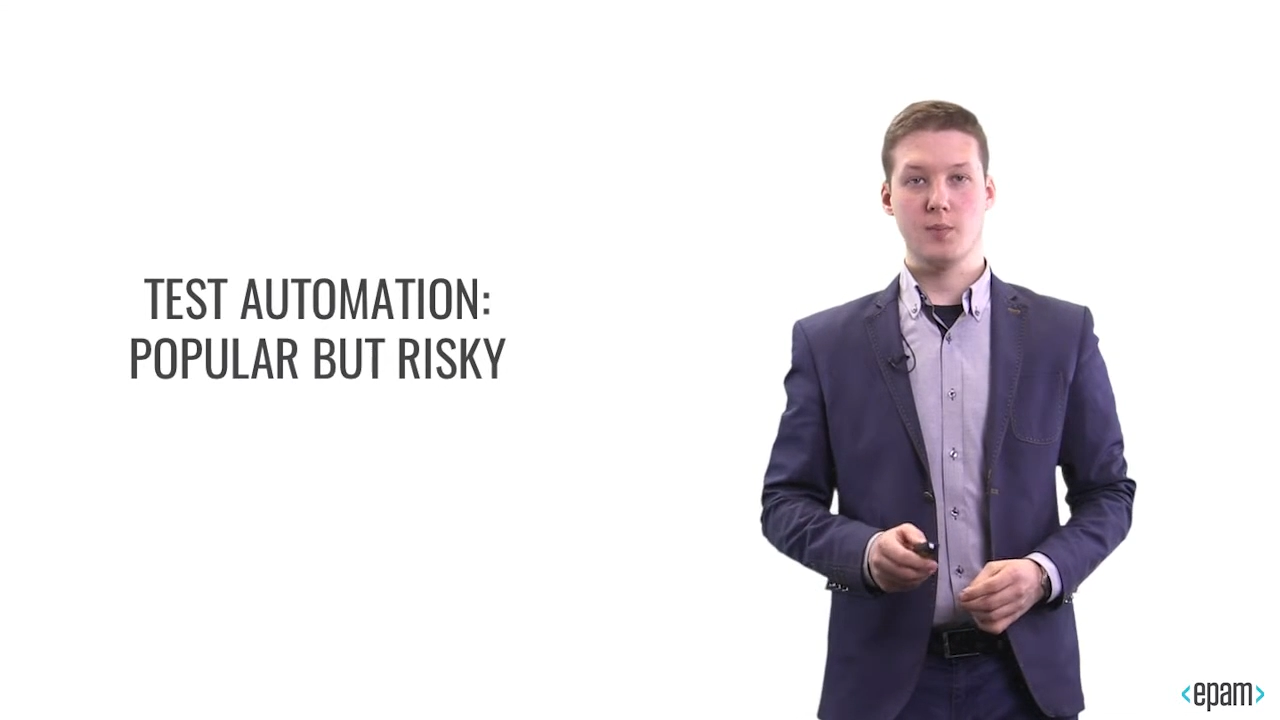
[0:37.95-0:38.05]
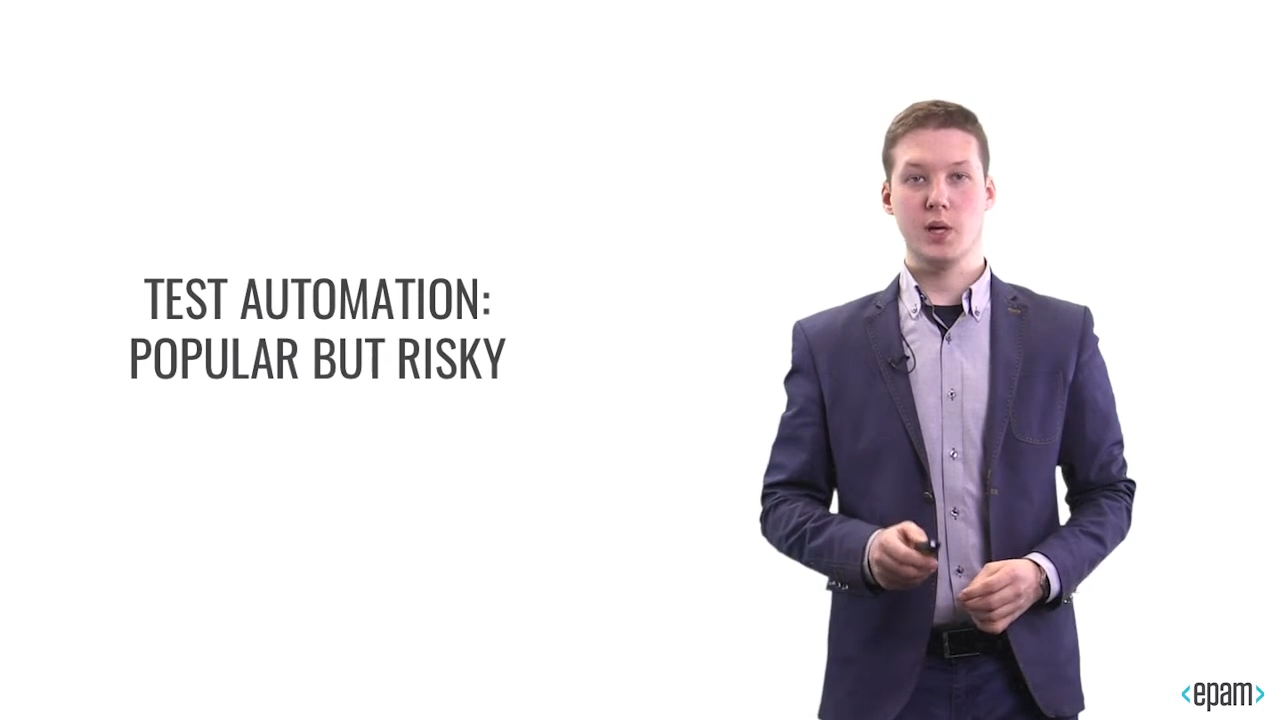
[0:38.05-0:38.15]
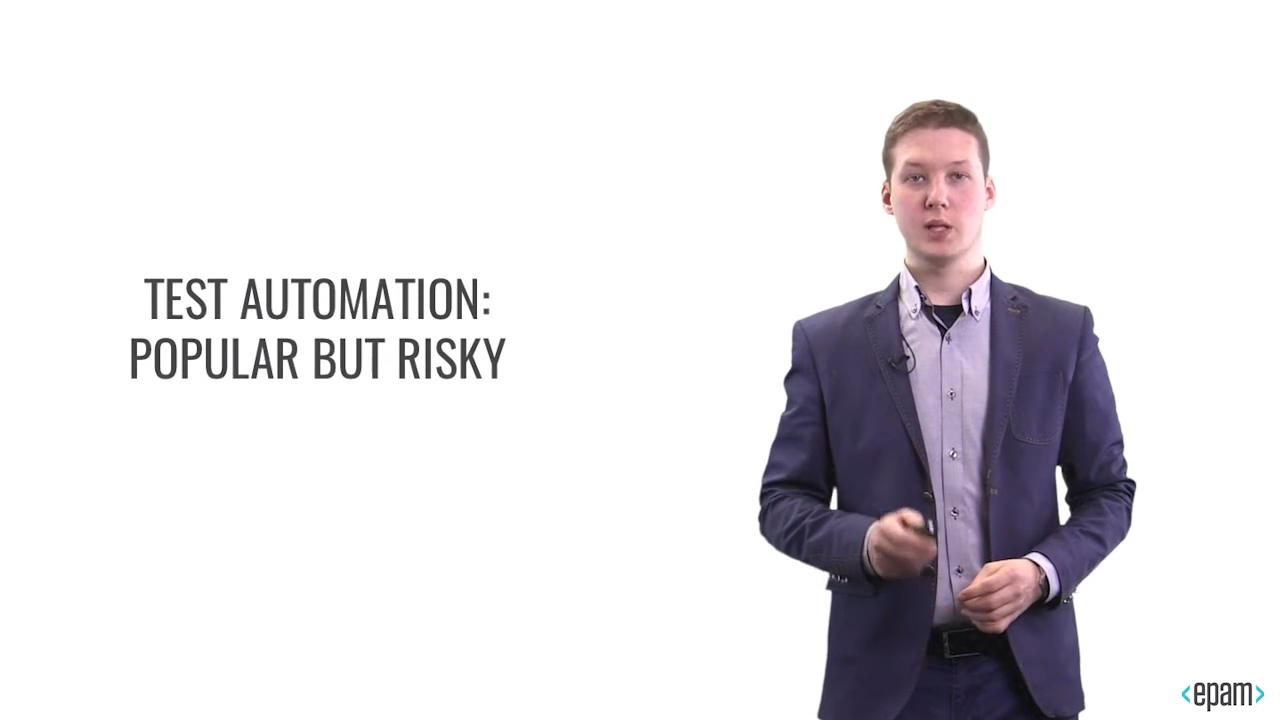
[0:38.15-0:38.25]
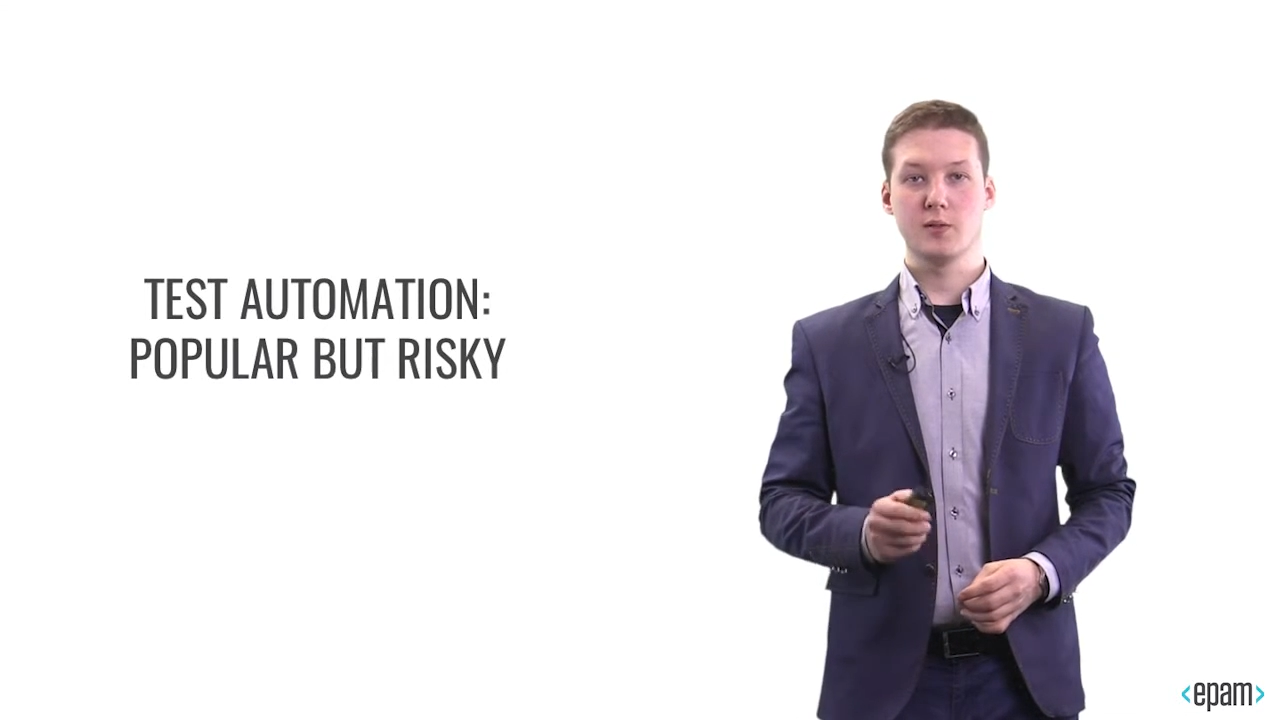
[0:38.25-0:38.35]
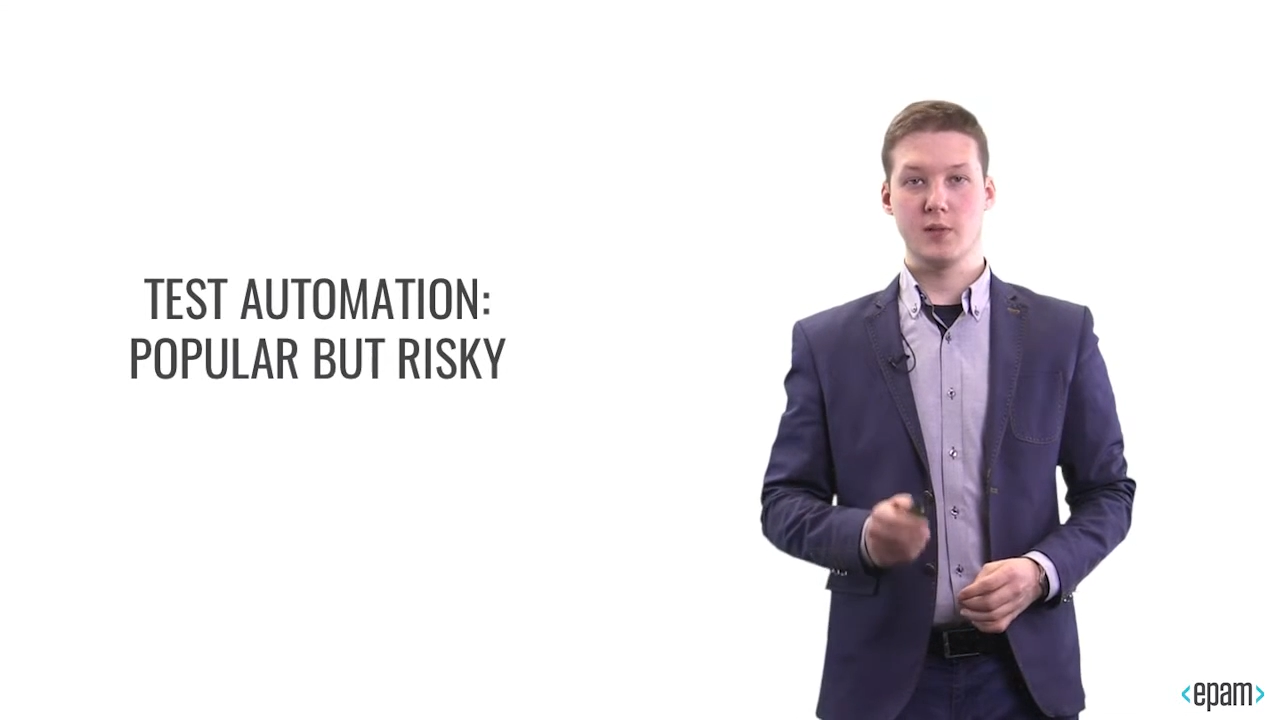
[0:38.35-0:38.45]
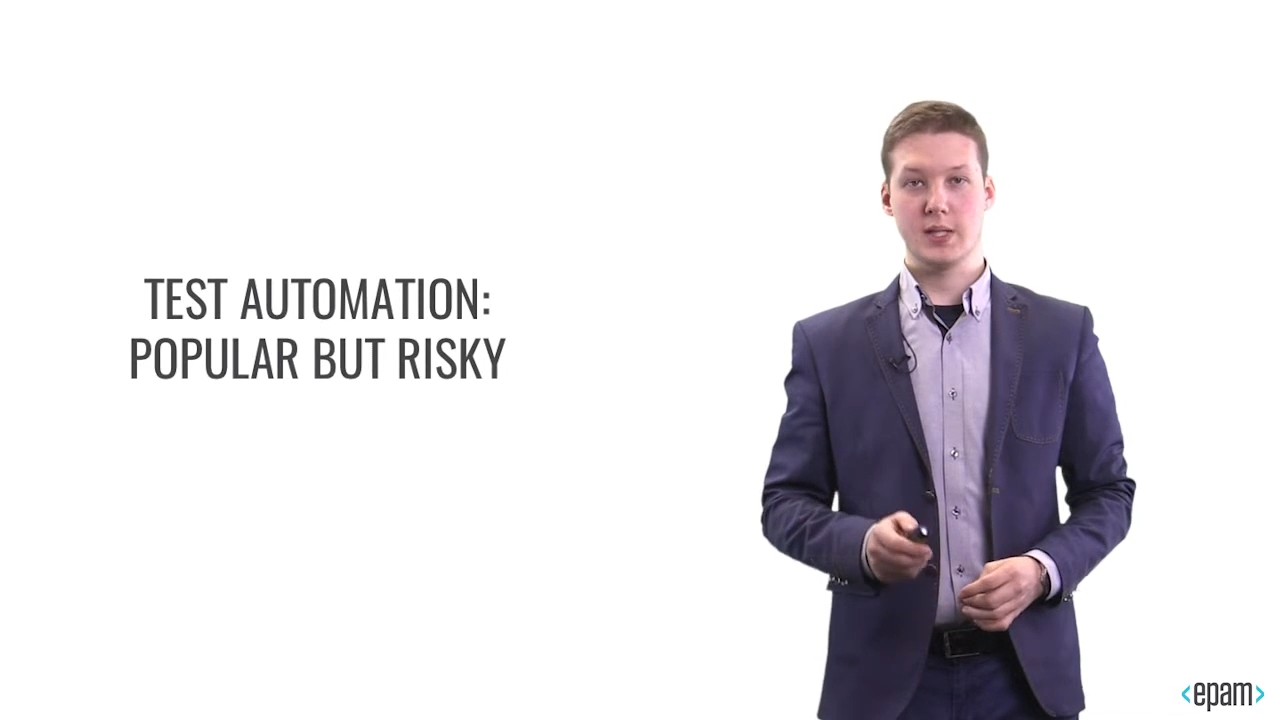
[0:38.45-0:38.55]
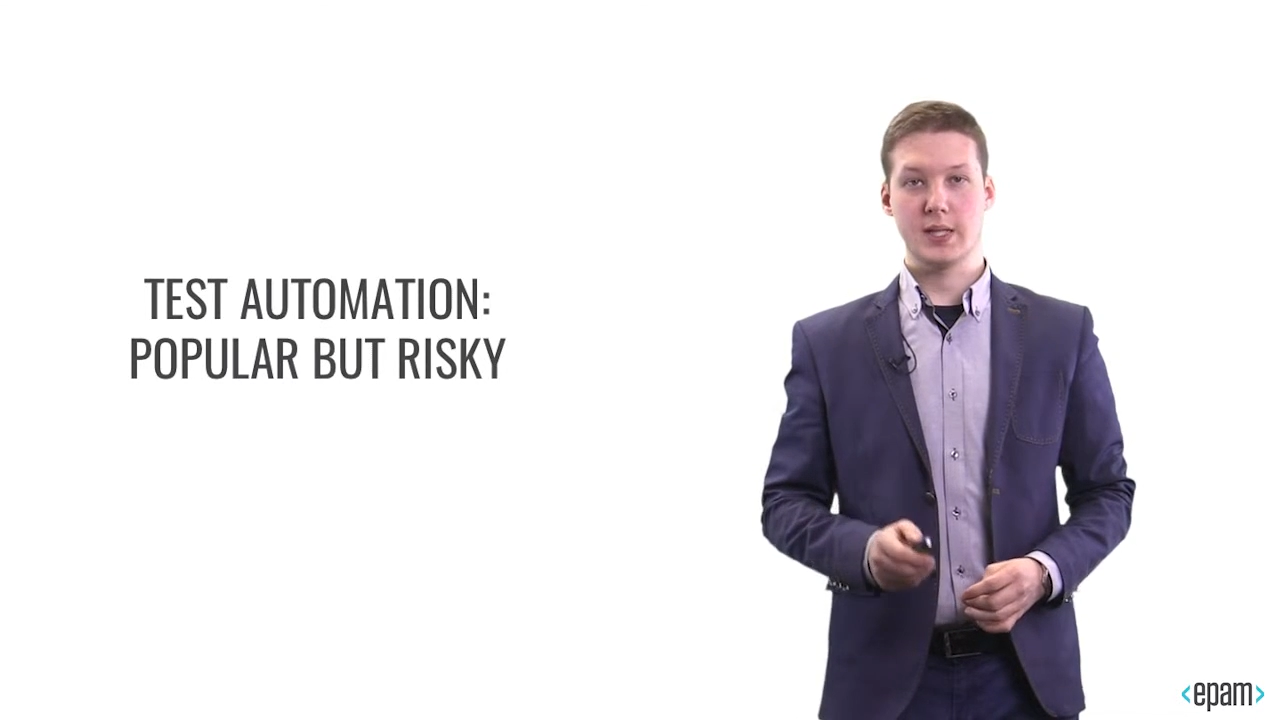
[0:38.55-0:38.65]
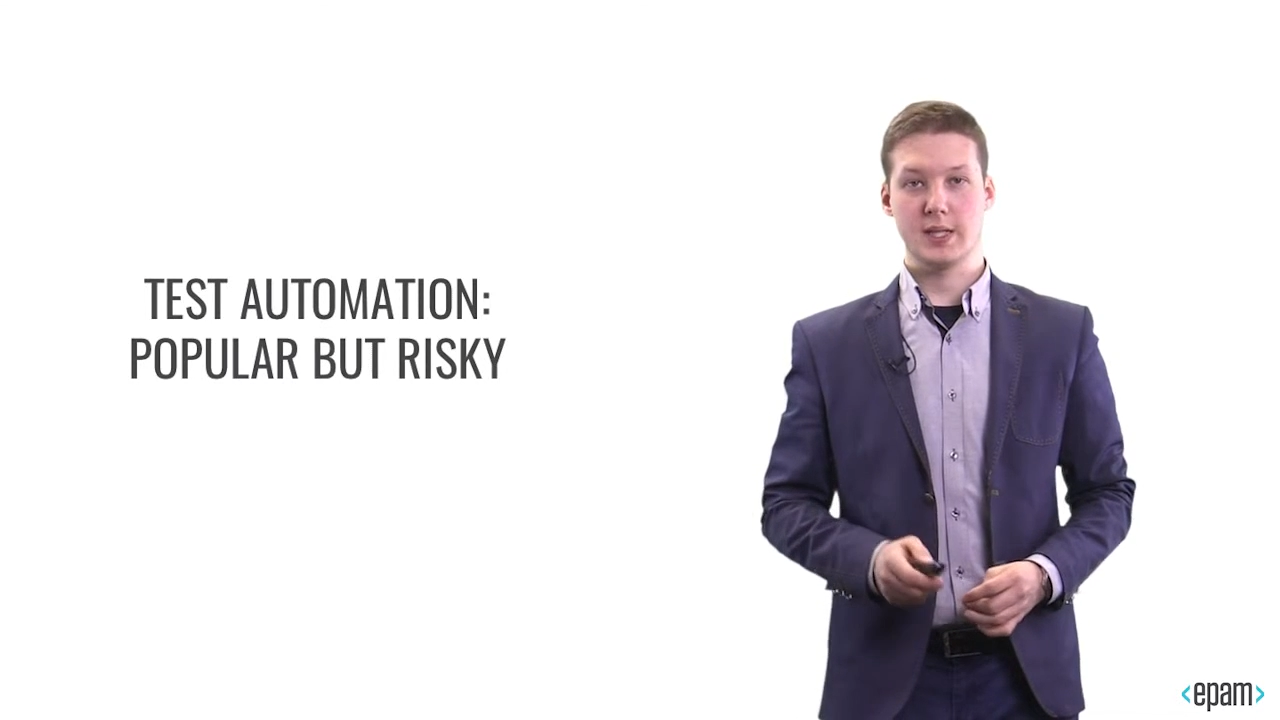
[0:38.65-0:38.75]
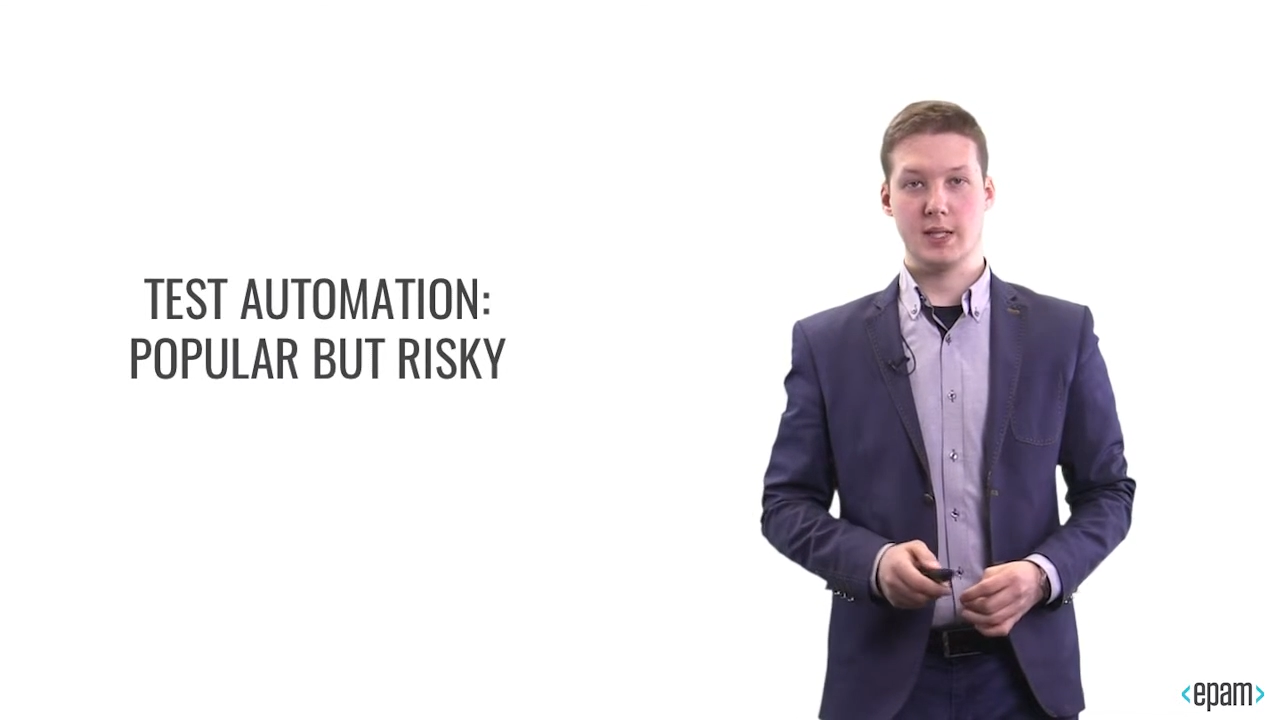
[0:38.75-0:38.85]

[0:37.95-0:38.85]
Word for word: but risky